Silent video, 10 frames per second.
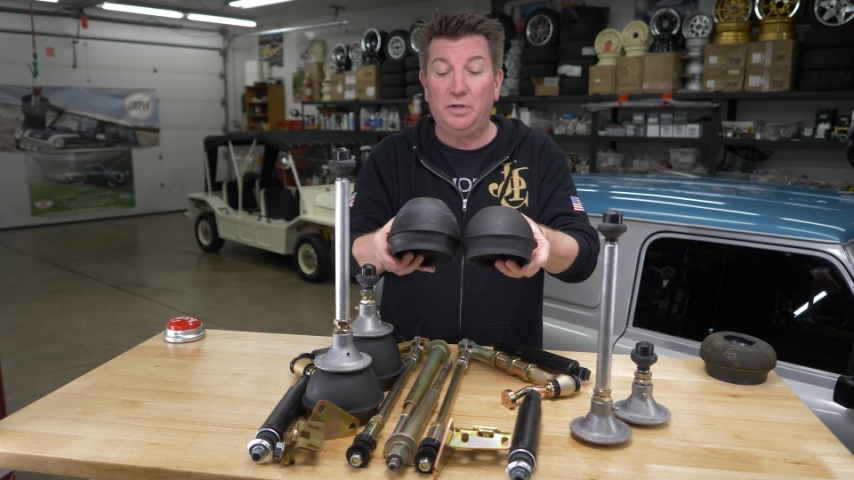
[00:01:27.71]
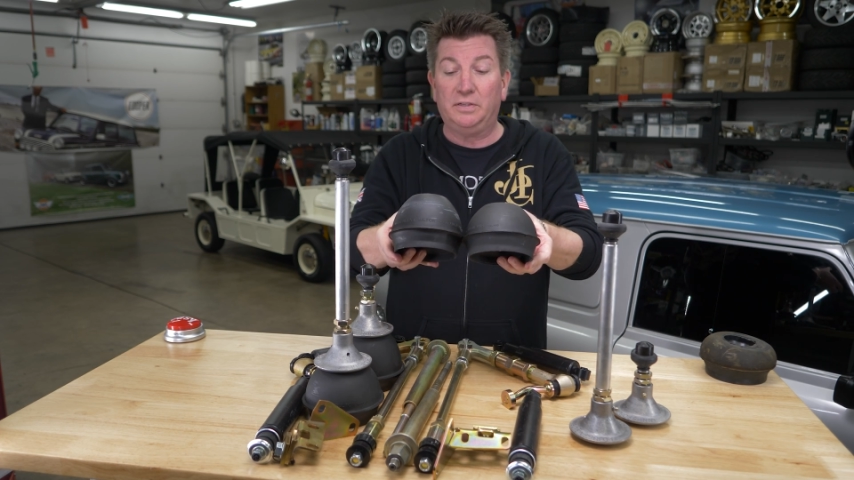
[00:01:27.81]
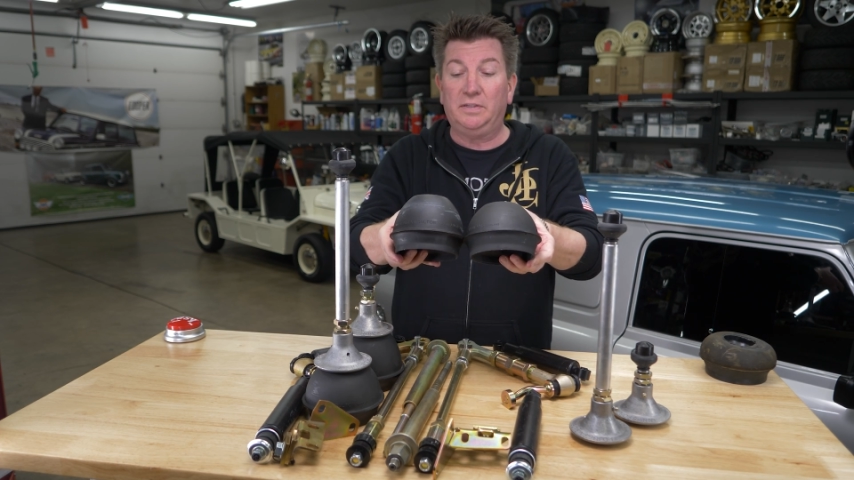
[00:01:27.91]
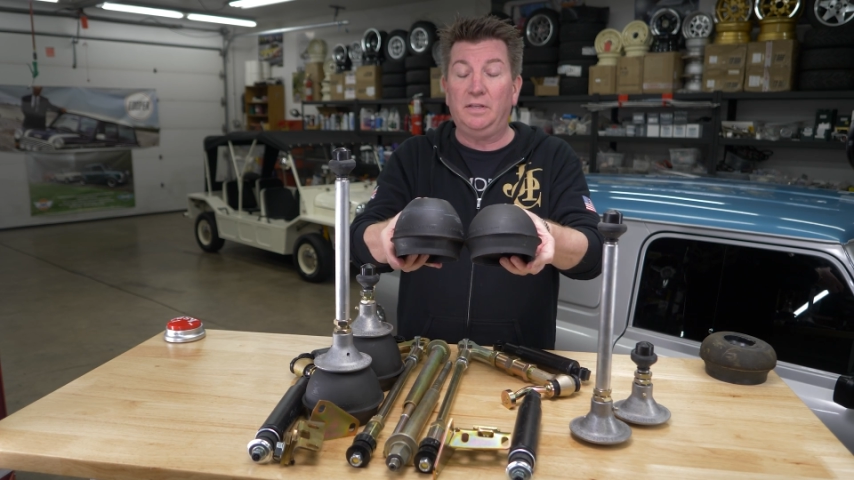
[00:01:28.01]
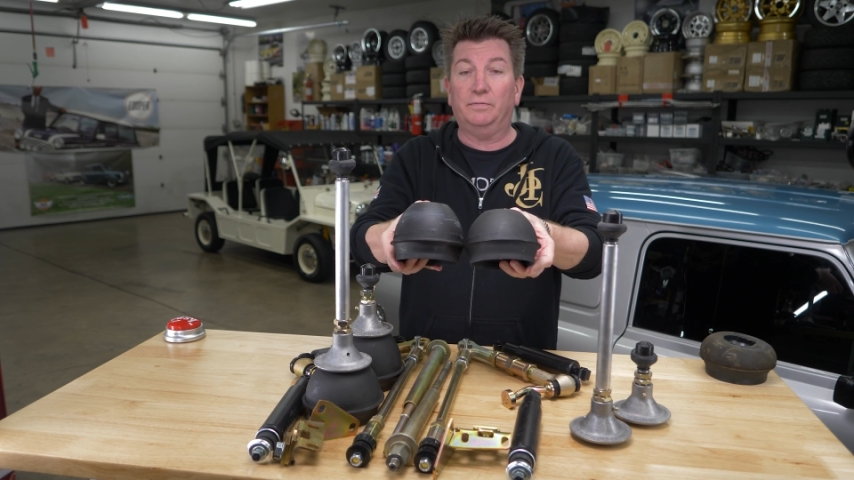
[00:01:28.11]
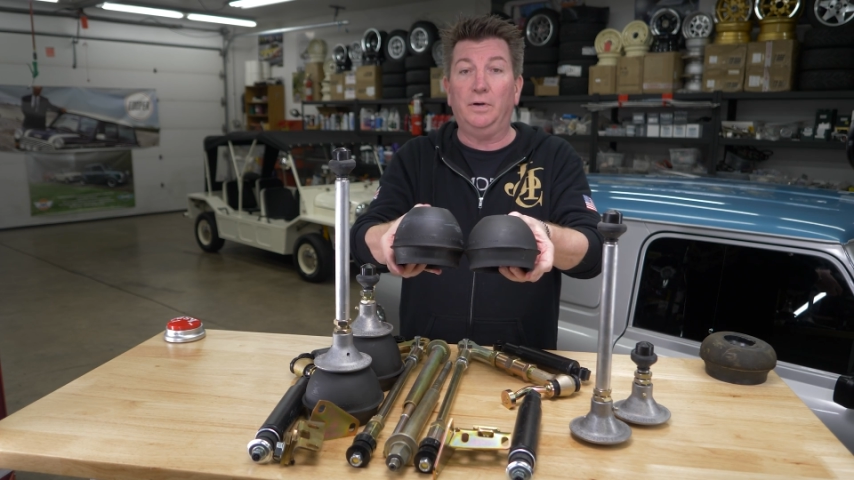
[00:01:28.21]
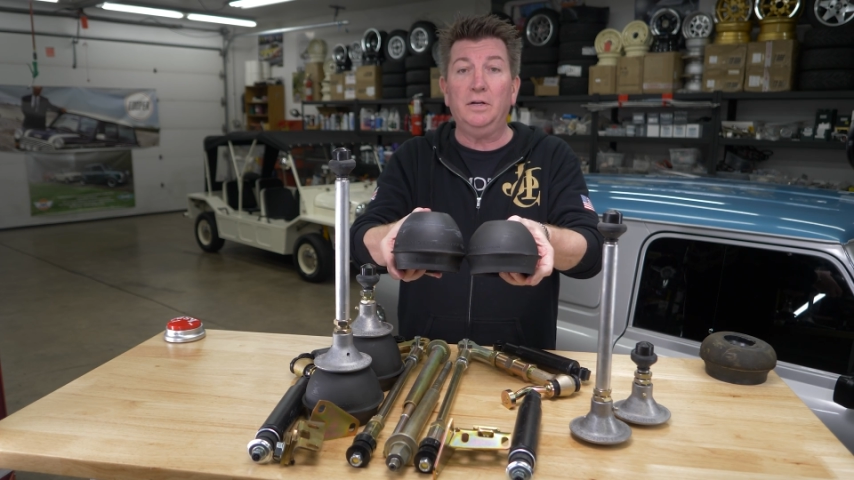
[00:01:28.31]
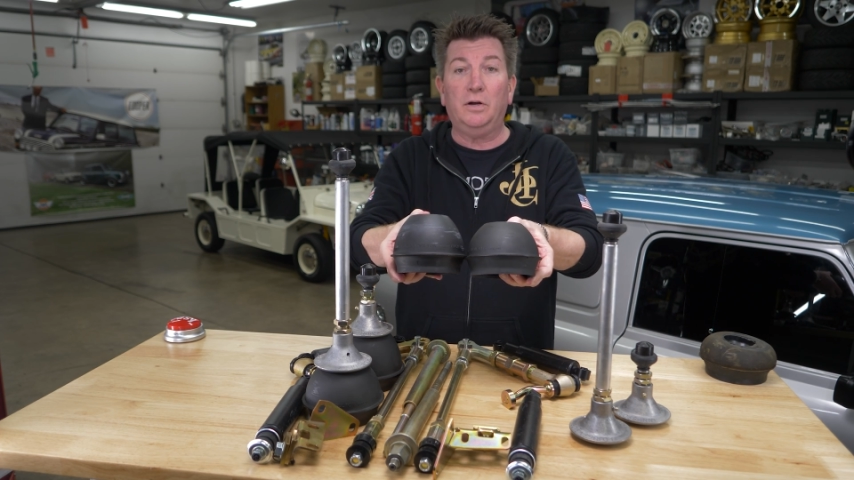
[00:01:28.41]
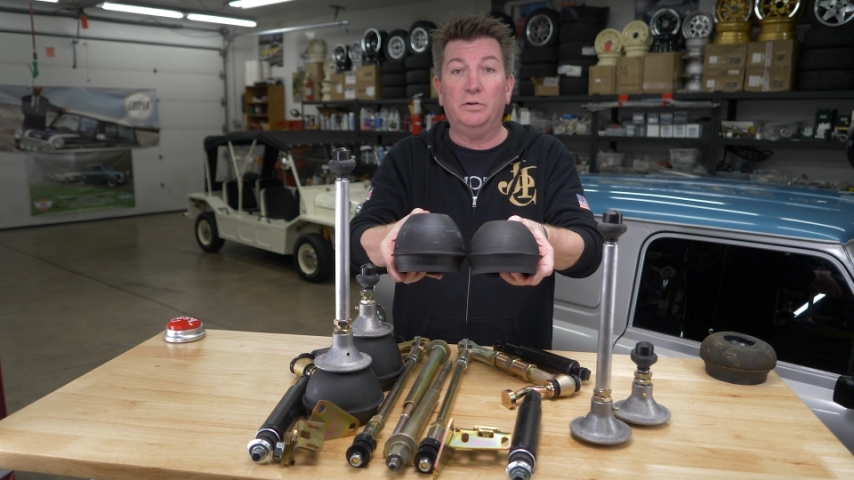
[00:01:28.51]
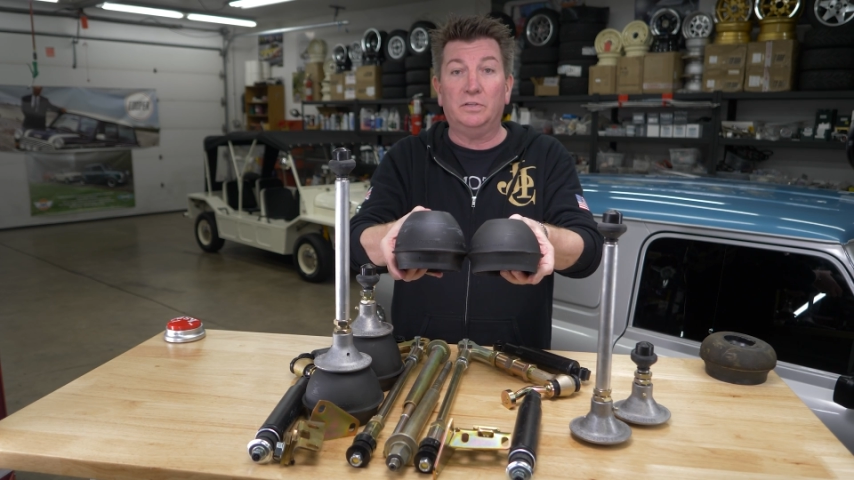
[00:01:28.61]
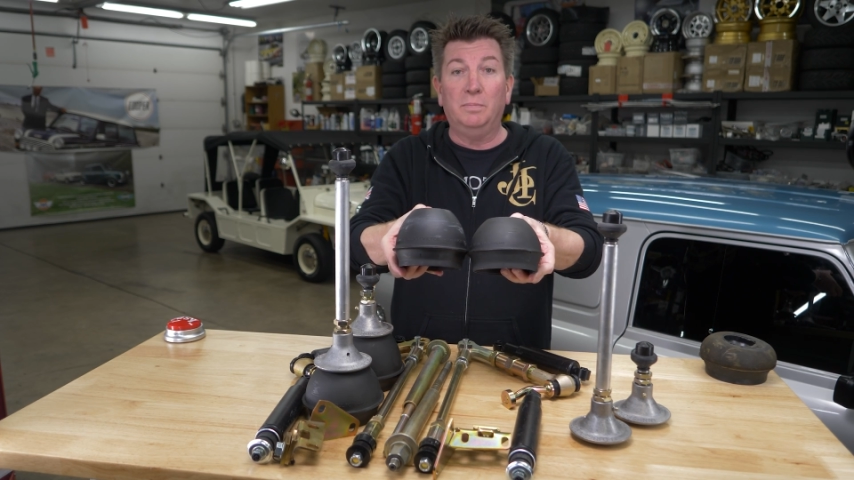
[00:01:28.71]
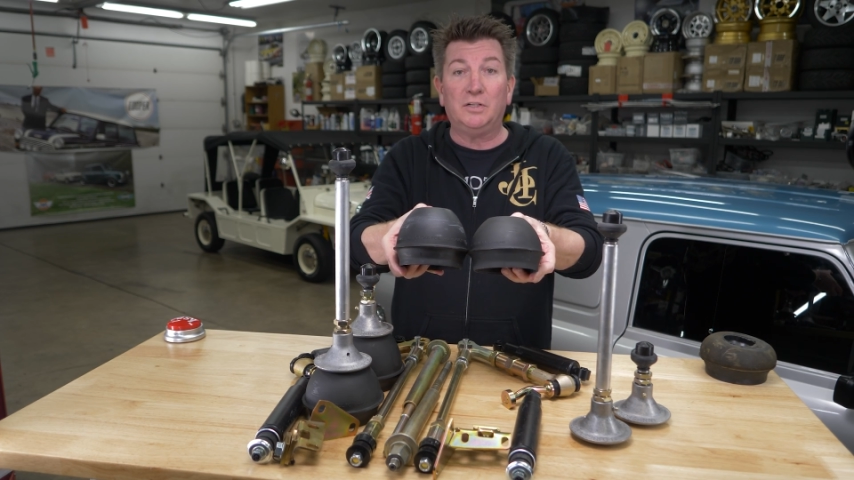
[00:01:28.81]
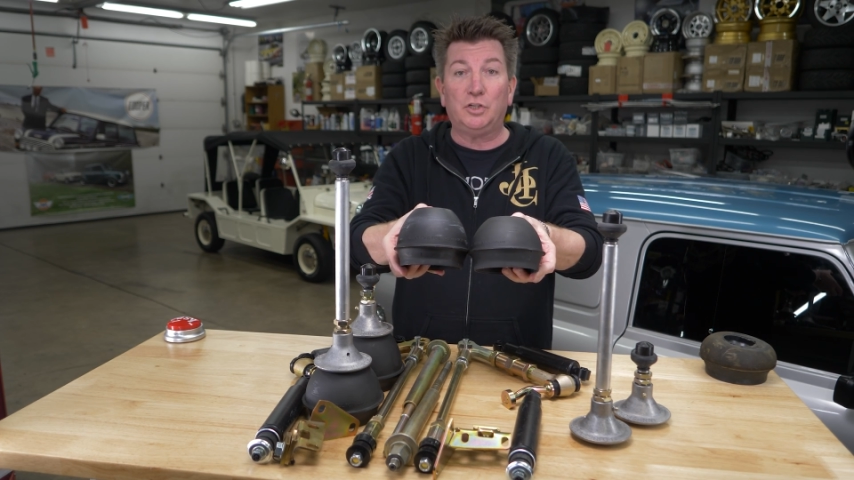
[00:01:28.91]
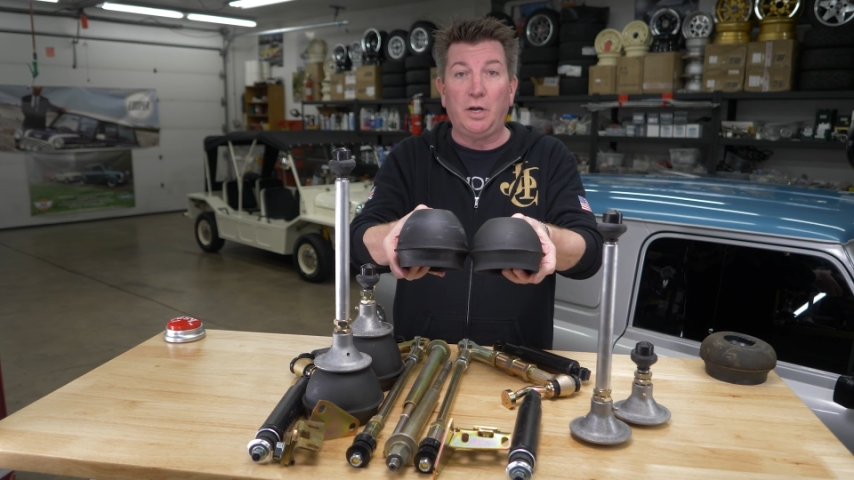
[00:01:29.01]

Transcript: You can see the front cone is much